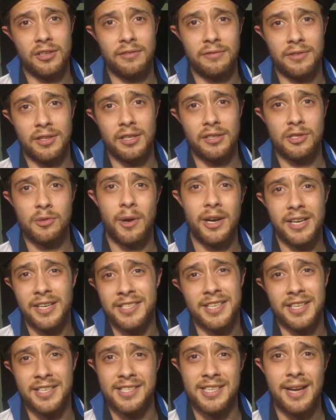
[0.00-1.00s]
of the
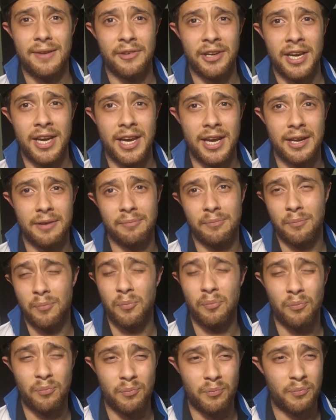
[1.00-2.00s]
2670 and,
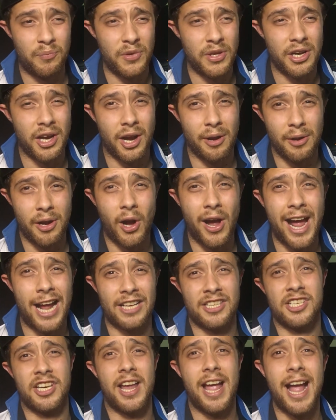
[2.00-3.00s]
you know, a
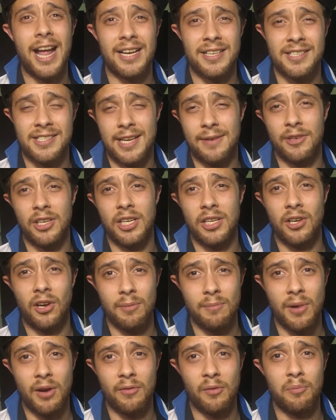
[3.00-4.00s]
Hatchet X79
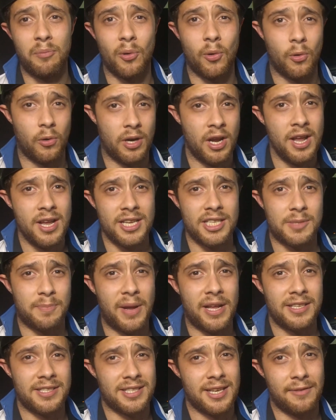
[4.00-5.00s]
motherboard,
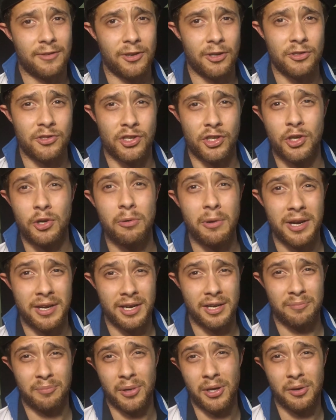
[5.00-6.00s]
spend 700 quid and
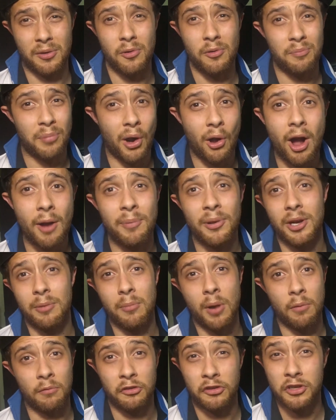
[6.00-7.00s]
it could all blow up in a
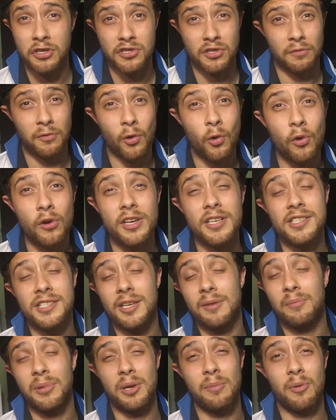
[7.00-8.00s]
month, because I've already
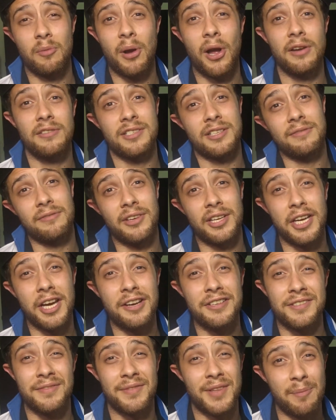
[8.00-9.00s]
seen people posting
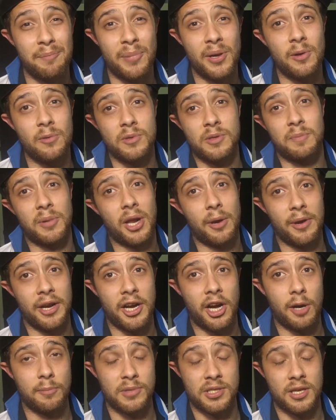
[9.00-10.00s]
videos of their builds blowing
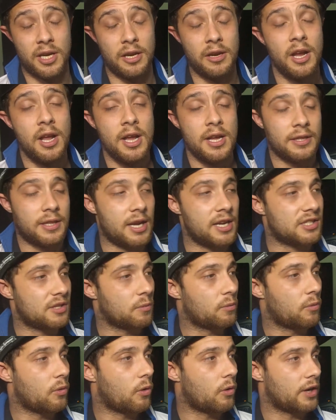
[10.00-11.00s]
up. So there's a
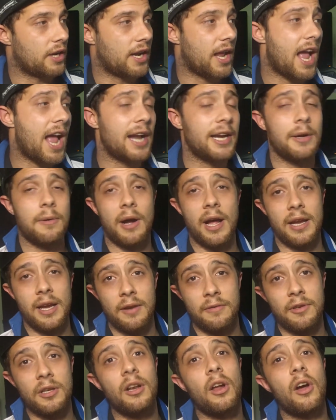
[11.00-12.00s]
warning. Anyway,
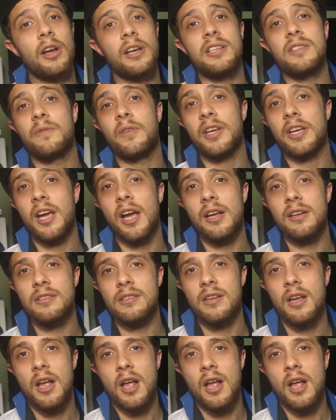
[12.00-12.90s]
if you like these videos,